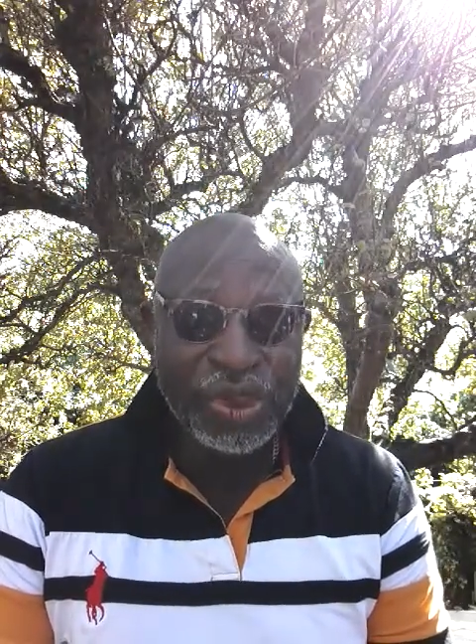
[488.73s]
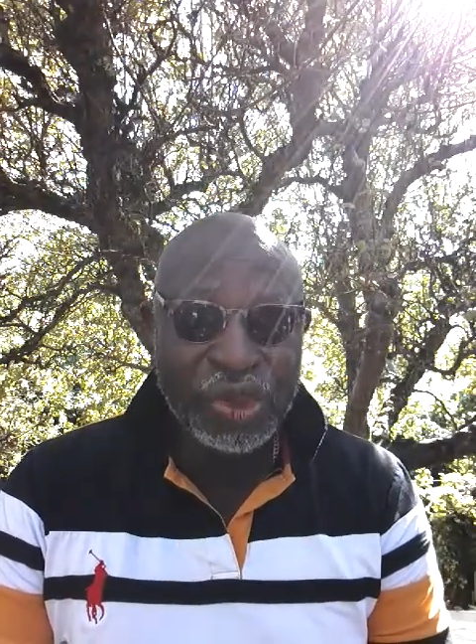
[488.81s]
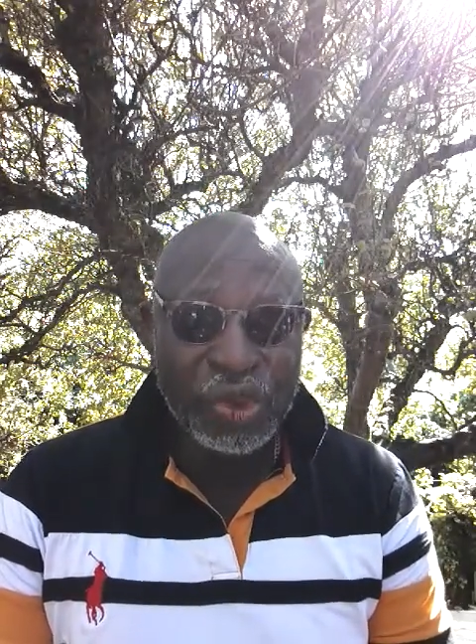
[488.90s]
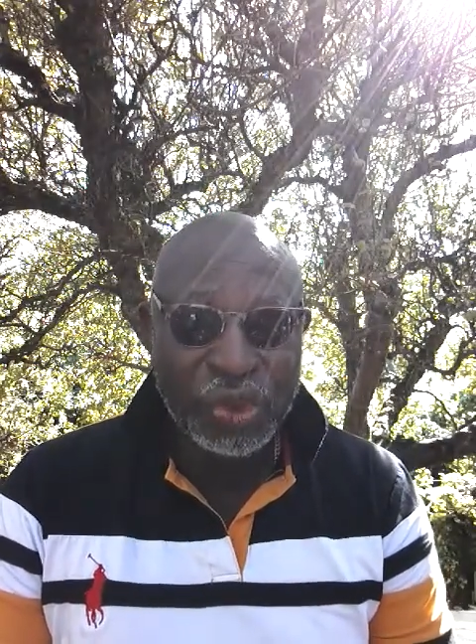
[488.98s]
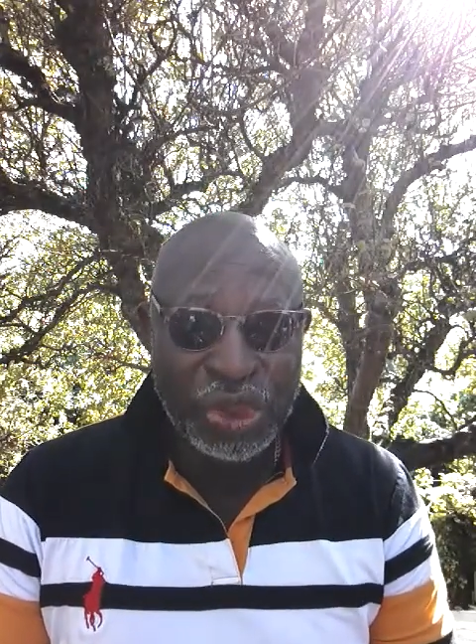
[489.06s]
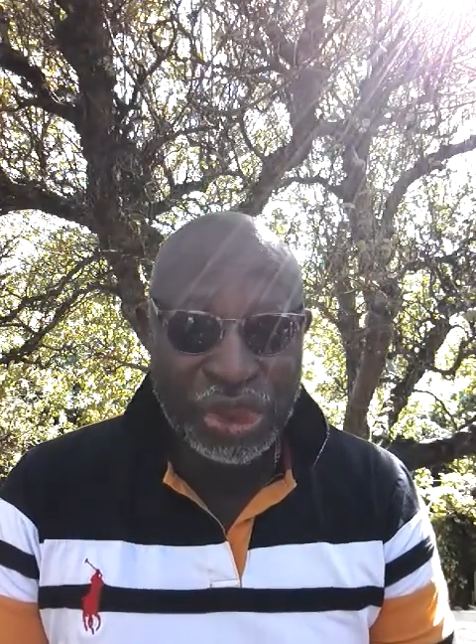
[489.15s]

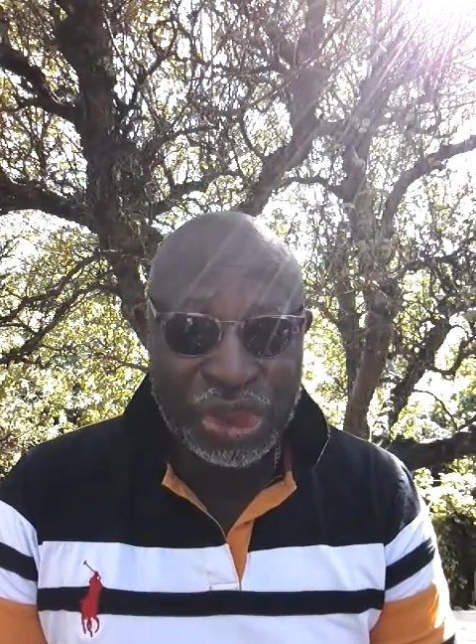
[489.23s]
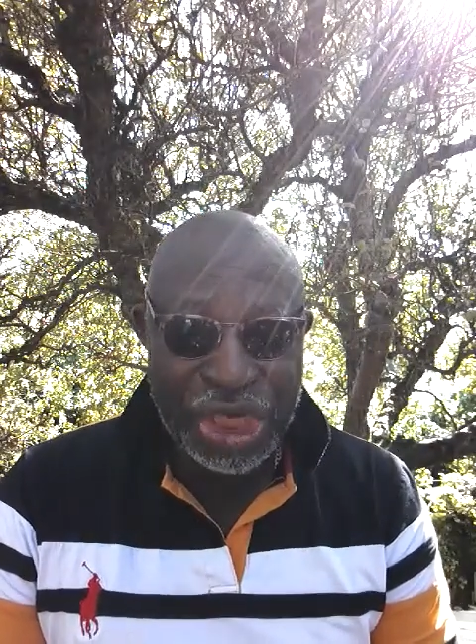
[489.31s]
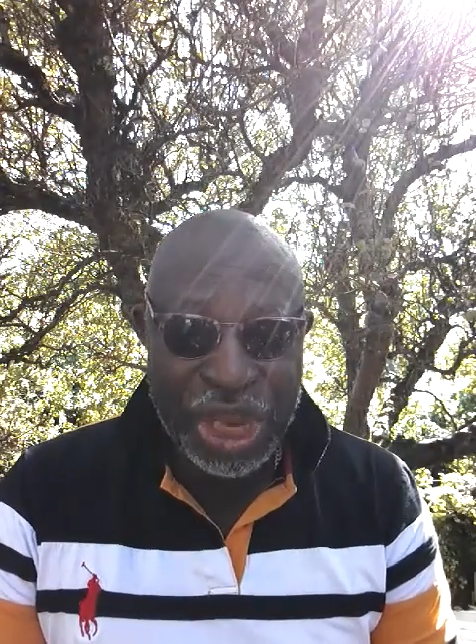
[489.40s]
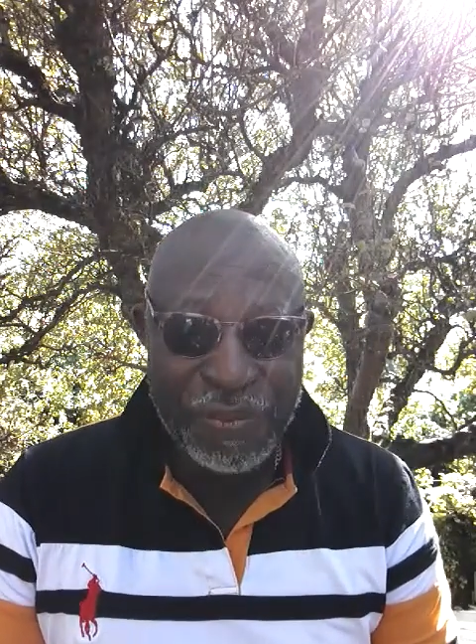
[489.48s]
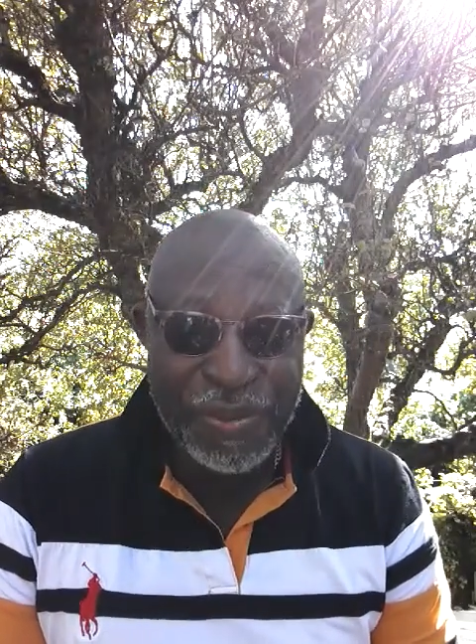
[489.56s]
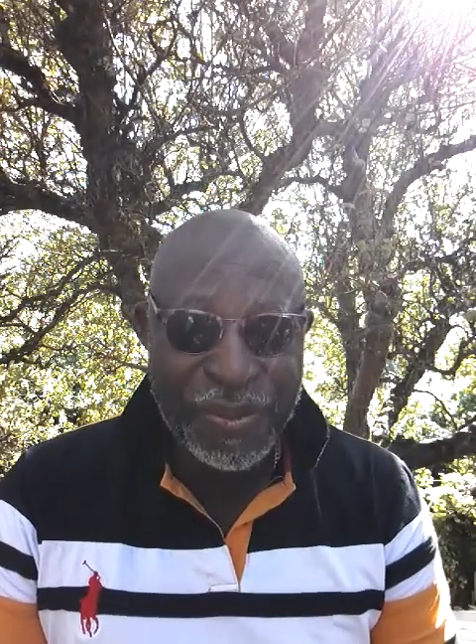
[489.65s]
to
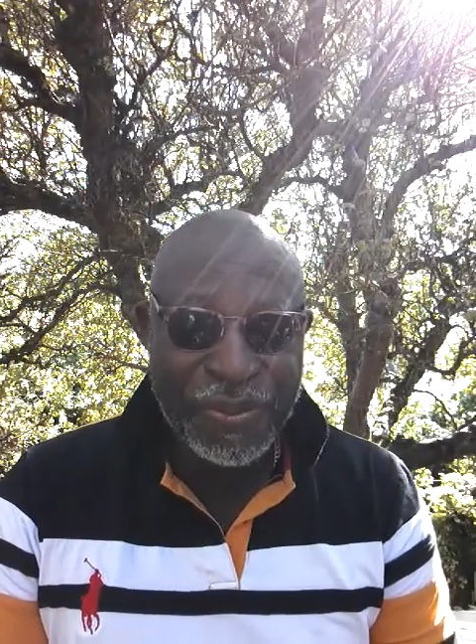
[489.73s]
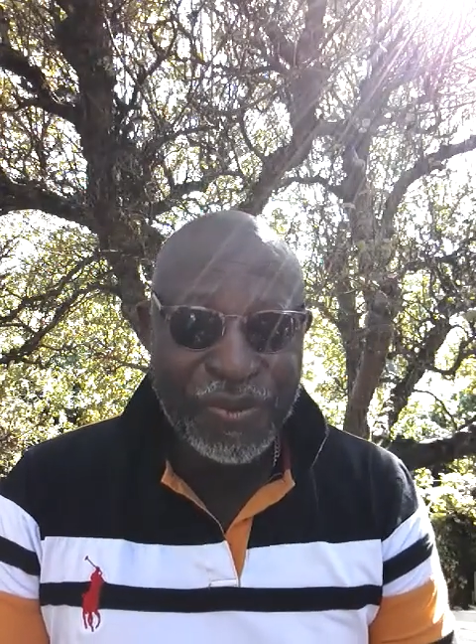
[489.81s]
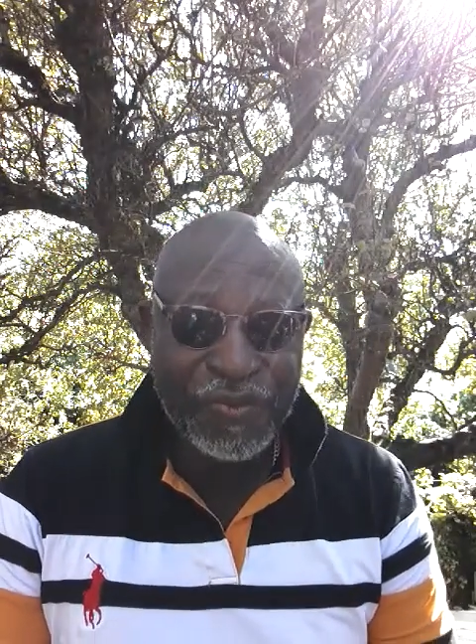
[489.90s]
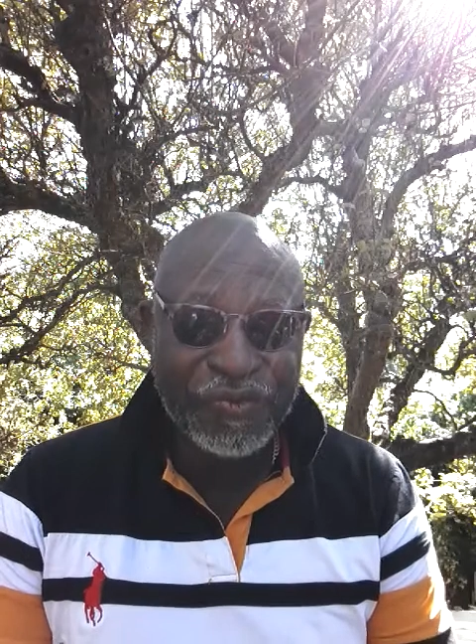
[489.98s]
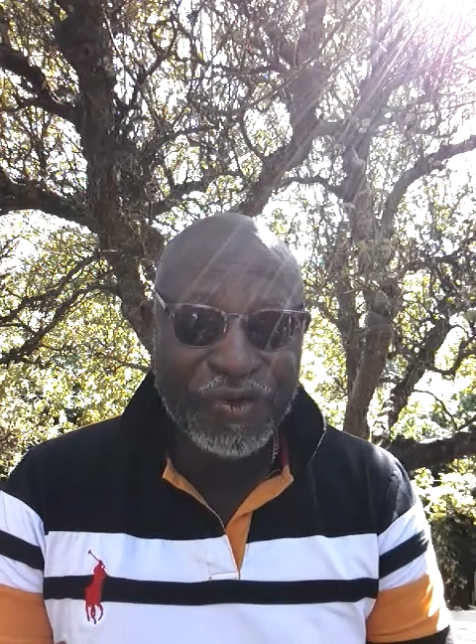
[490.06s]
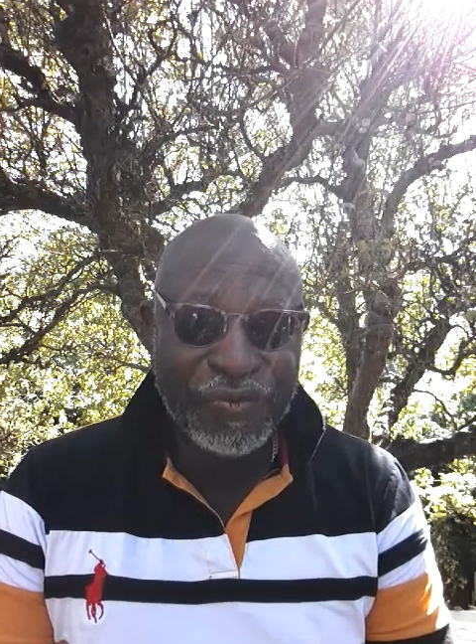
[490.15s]
deter
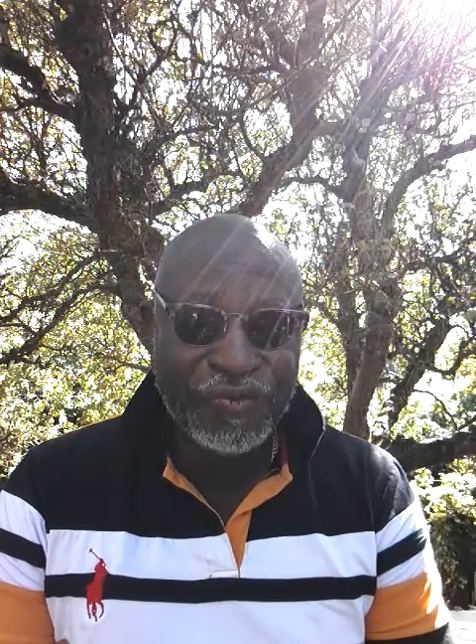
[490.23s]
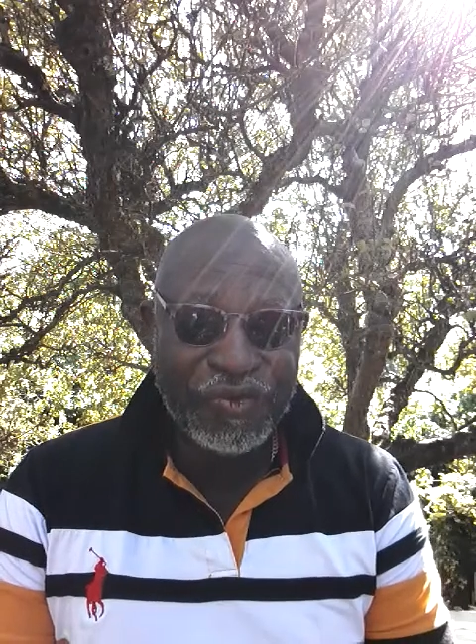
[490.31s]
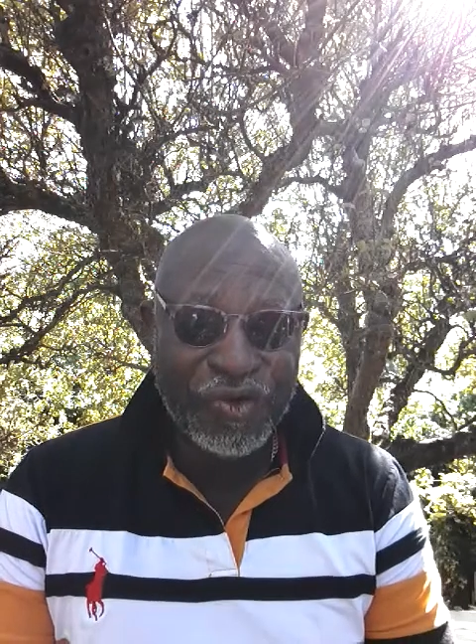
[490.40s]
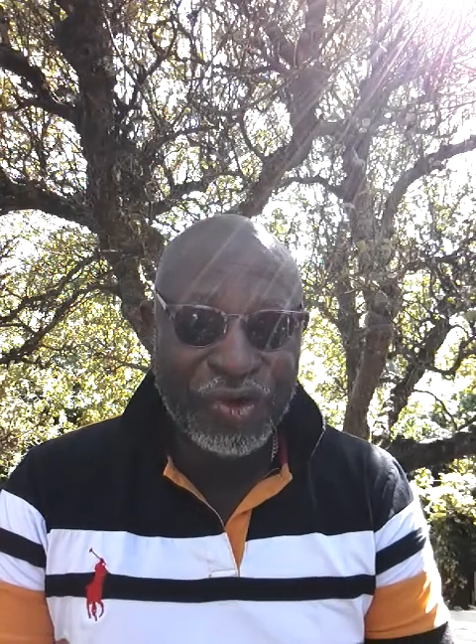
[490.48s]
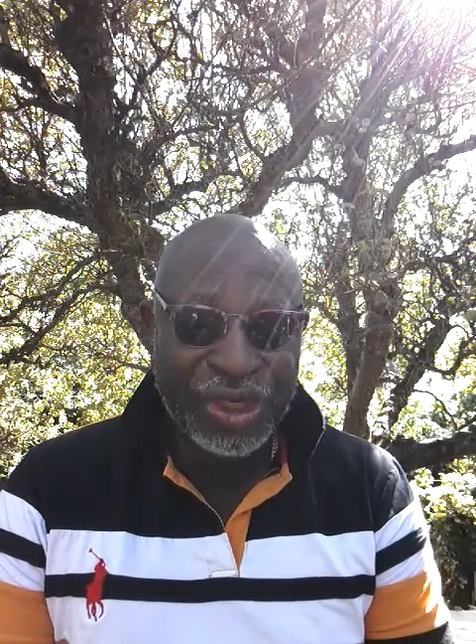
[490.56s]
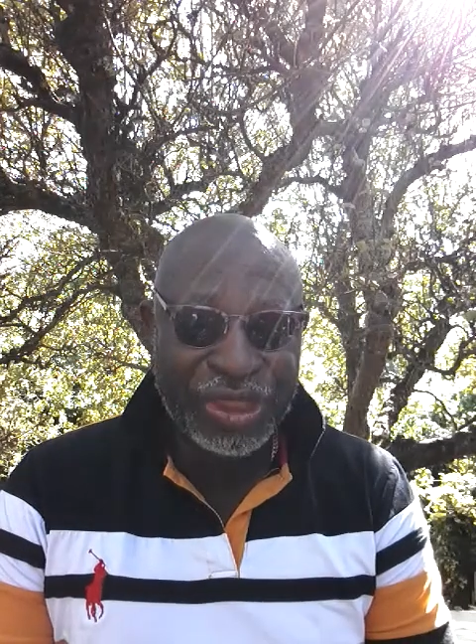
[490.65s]
people from
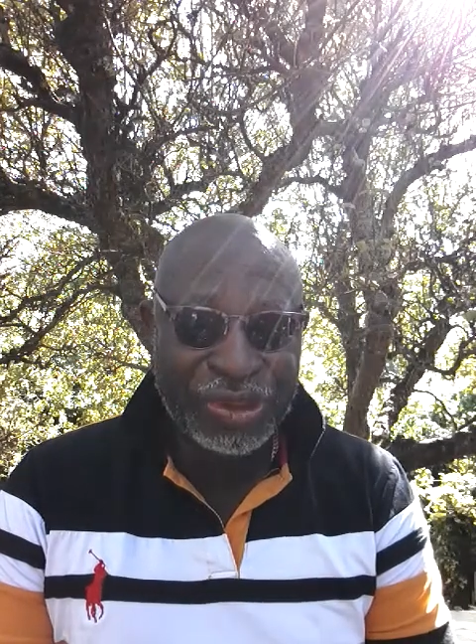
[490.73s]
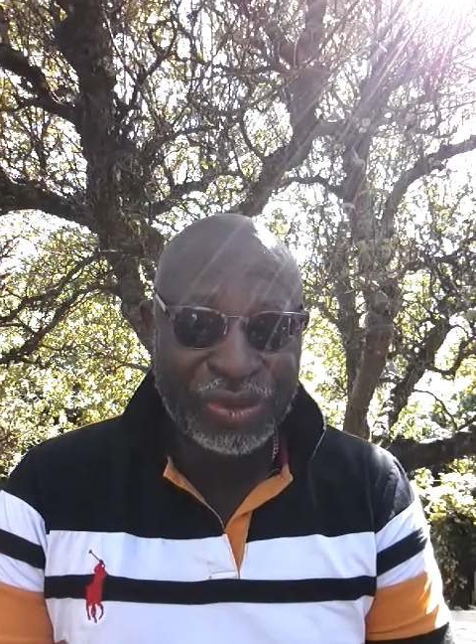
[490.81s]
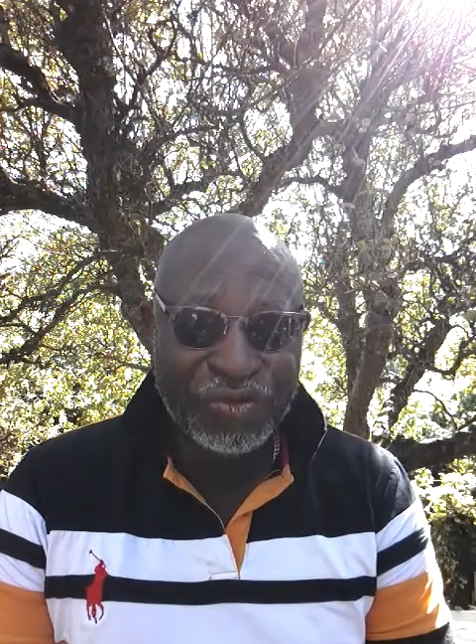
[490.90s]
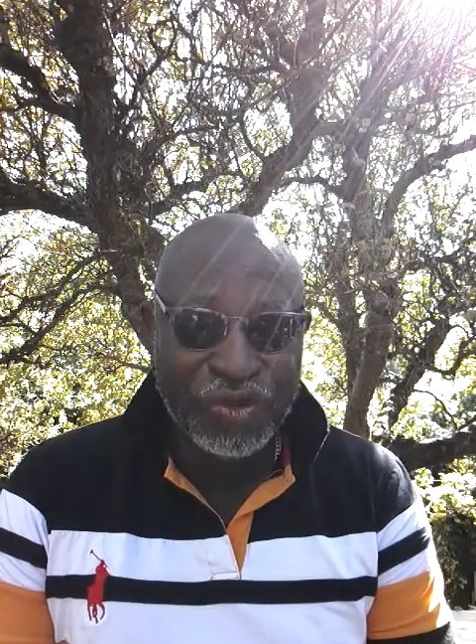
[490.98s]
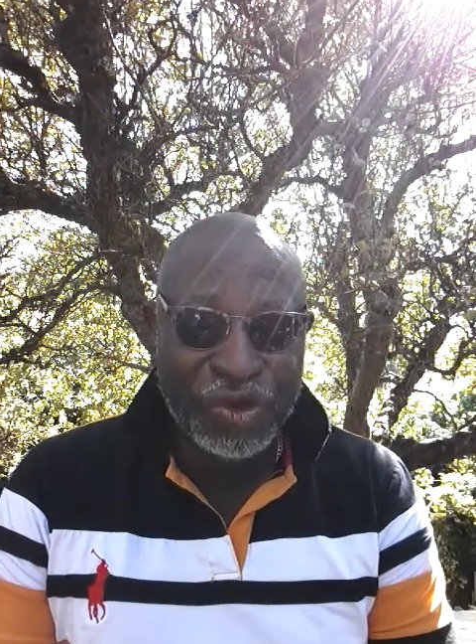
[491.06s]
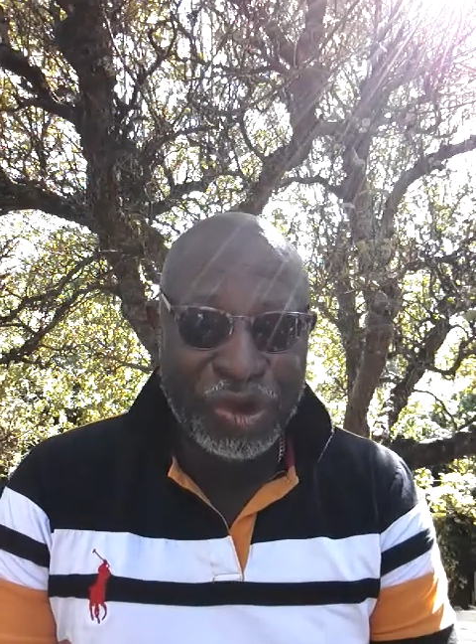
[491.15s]

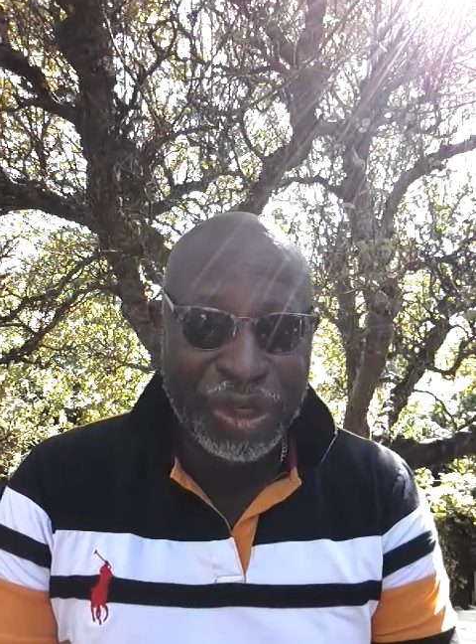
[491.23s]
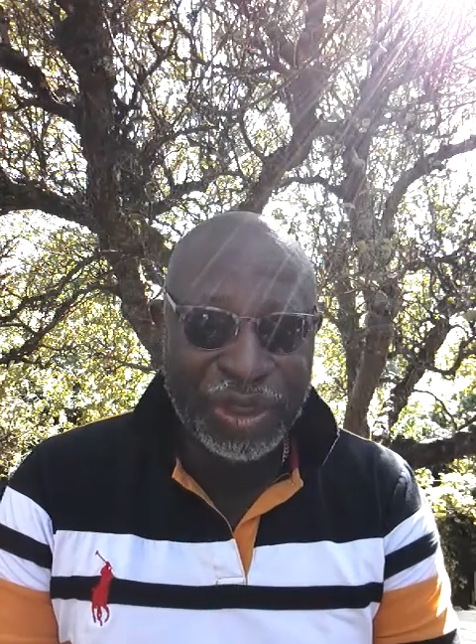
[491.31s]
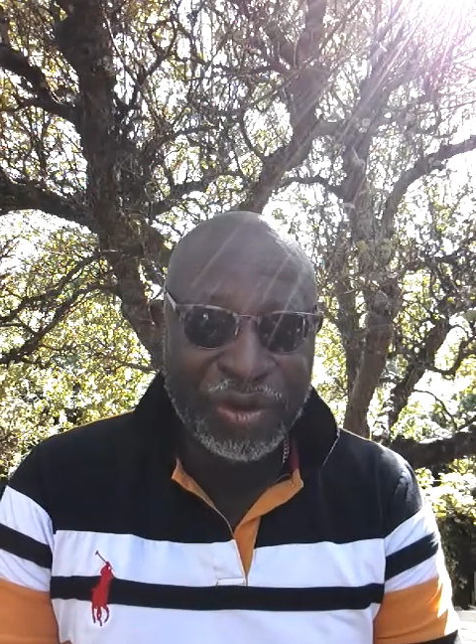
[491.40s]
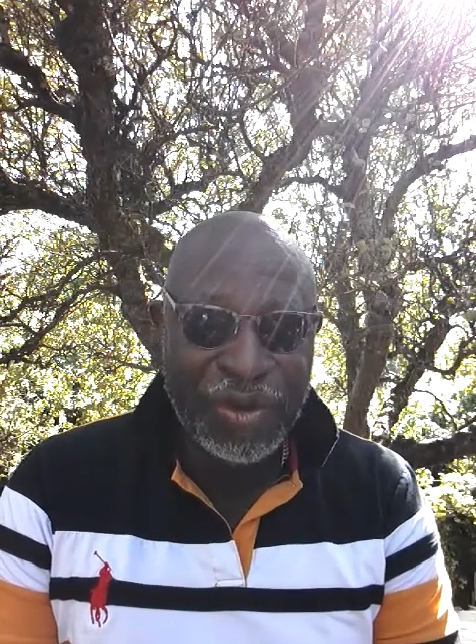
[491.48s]
following